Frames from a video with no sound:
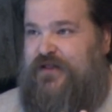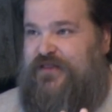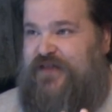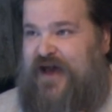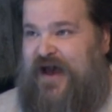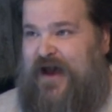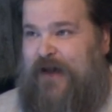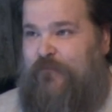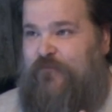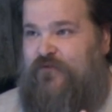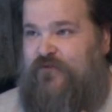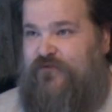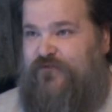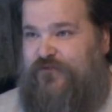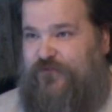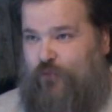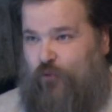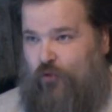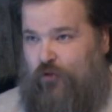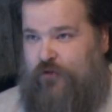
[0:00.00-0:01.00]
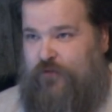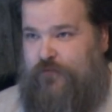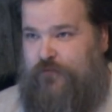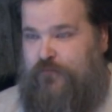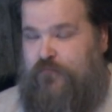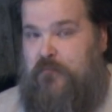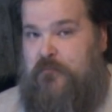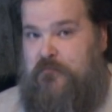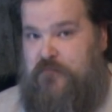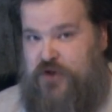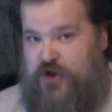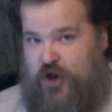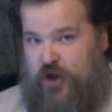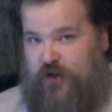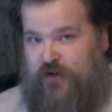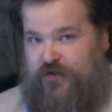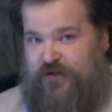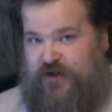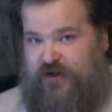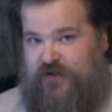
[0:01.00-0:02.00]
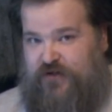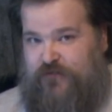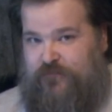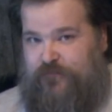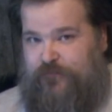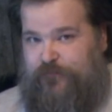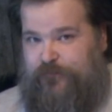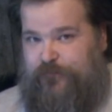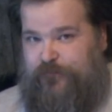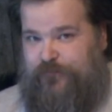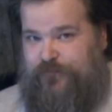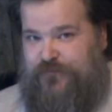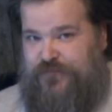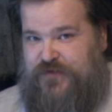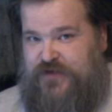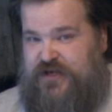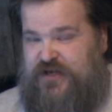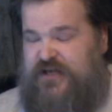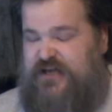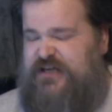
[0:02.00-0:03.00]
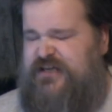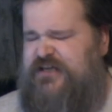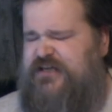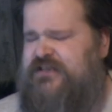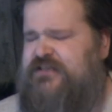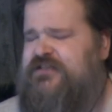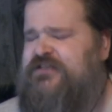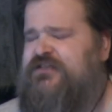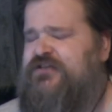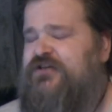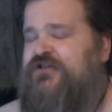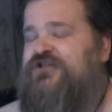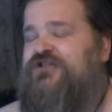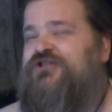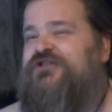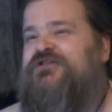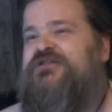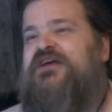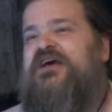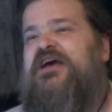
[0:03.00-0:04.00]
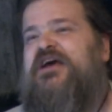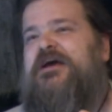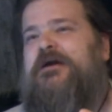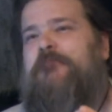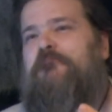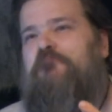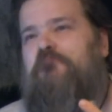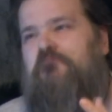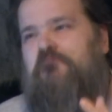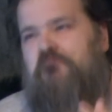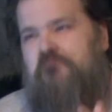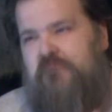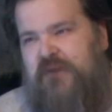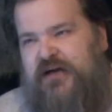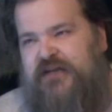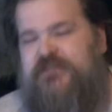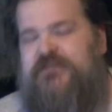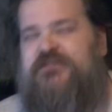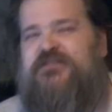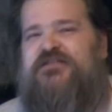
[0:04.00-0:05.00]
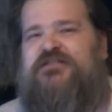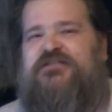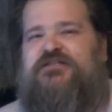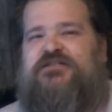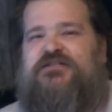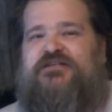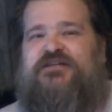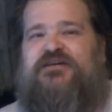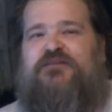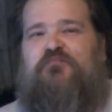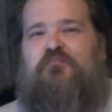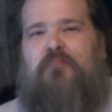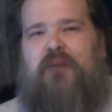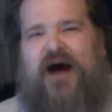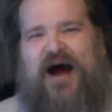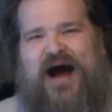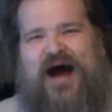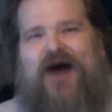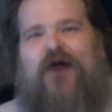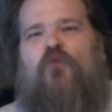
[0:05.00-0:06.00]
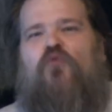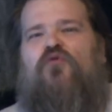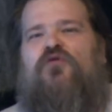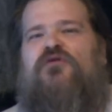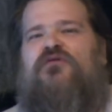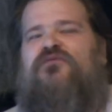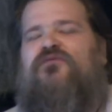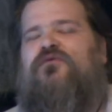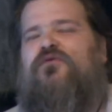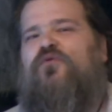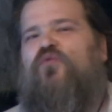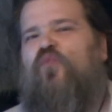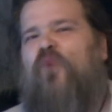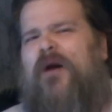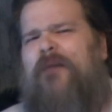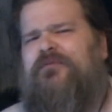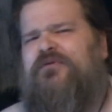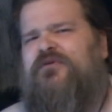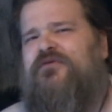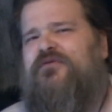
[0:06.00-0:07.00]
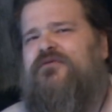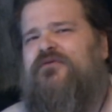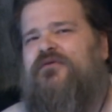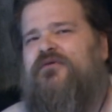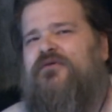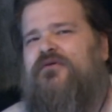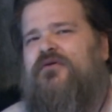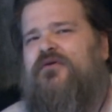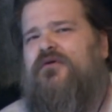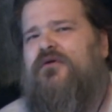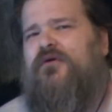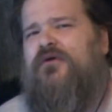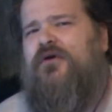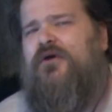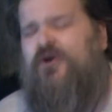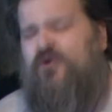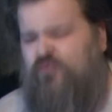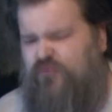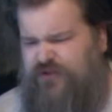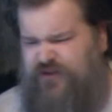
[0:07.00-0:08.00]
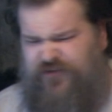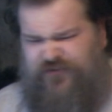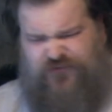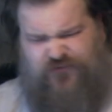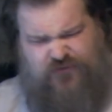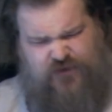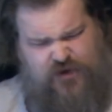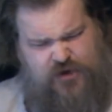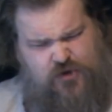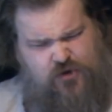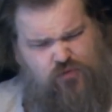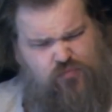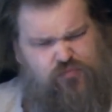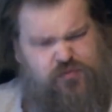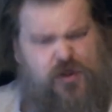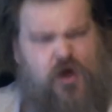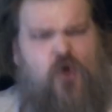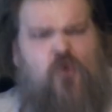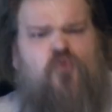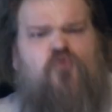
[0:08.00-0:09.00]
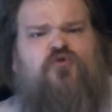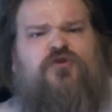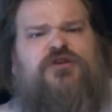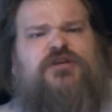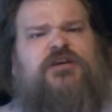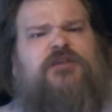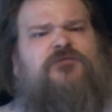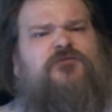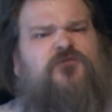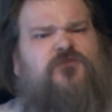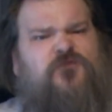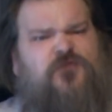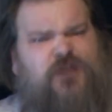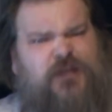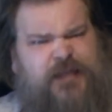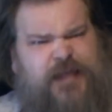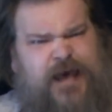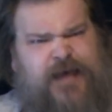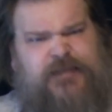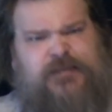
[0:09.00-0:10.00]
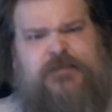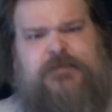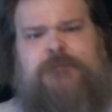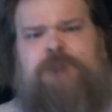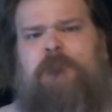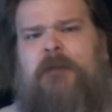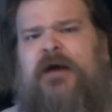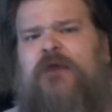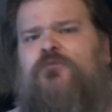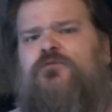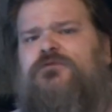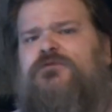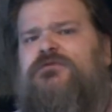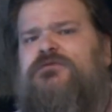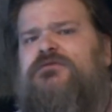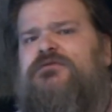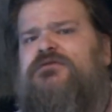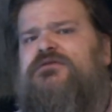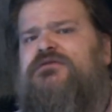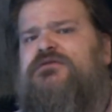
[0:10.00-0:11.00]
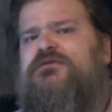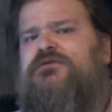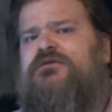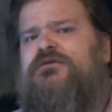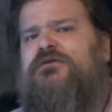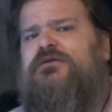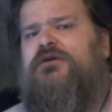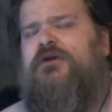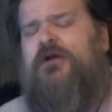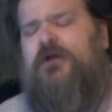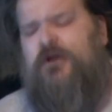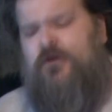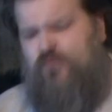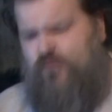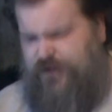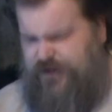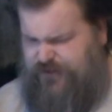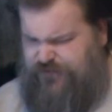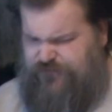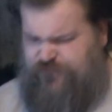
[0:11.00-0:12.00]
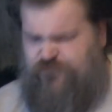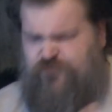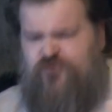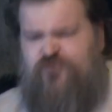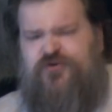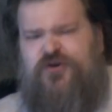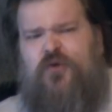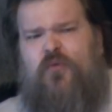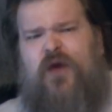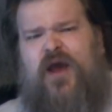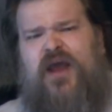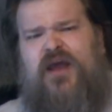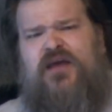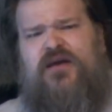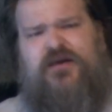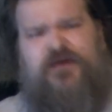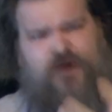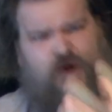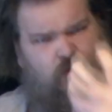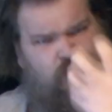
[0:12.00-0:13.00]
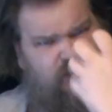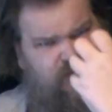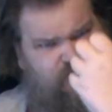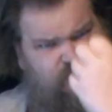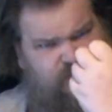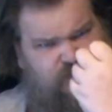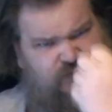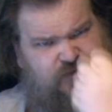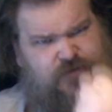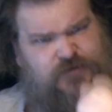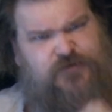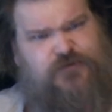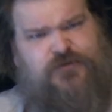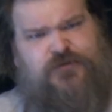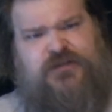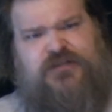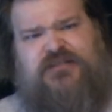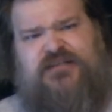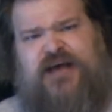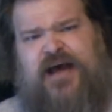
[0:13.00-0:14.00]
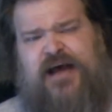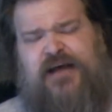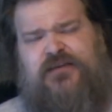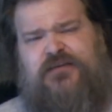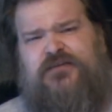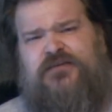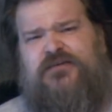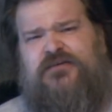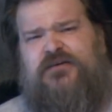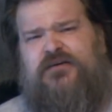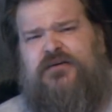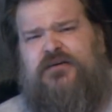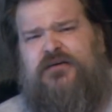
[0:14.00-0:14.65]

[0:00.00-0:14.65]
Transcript: The hammer of Thor, Mjolnir, is such an immensely powerful weapon. With a single blow, it can flatten mountains. When he threw it away, it always returned to his hand.